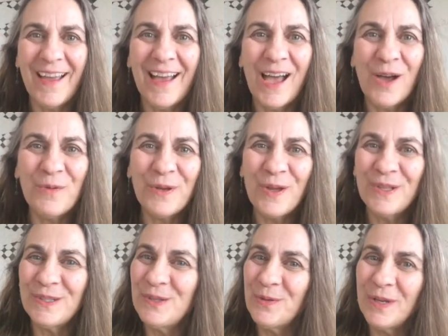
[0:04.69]
How are we
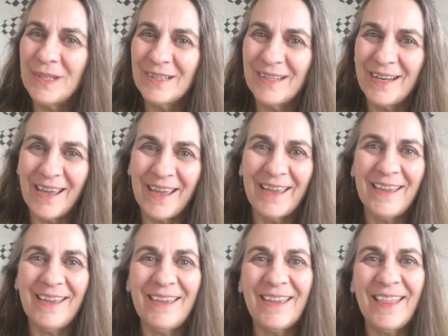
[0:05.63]
all doing
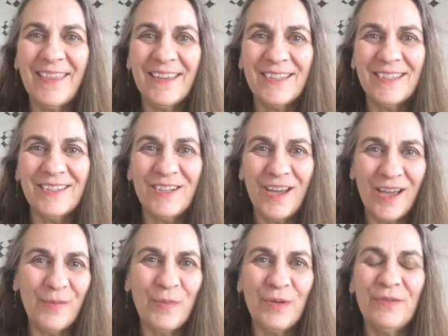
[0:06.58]
today in this
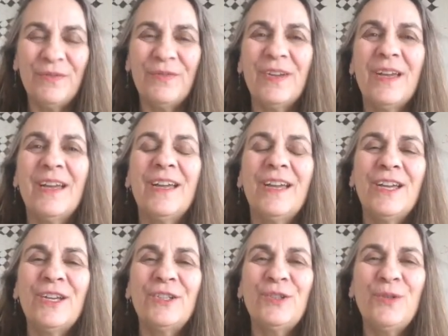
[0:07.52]
time of
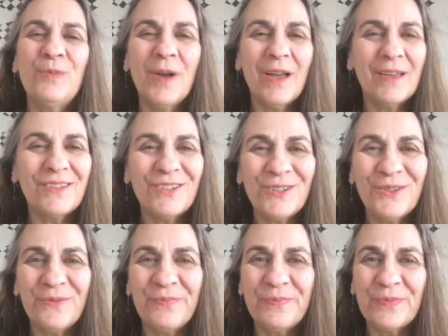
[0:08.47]
too much,
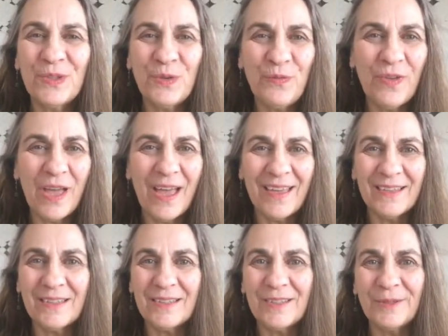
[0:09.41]
too
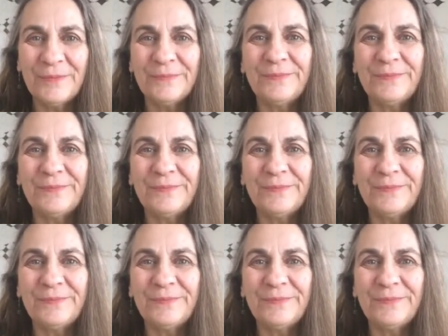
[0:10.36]
fast?